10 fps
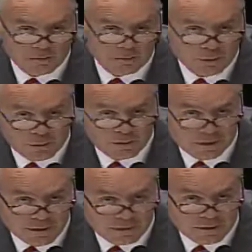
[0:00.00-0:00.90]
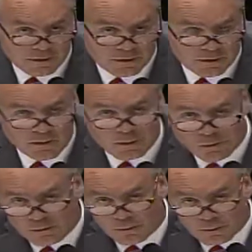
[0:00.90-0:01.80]
road to get there,
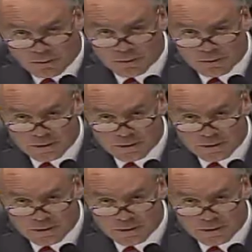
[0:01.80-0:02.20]
or the road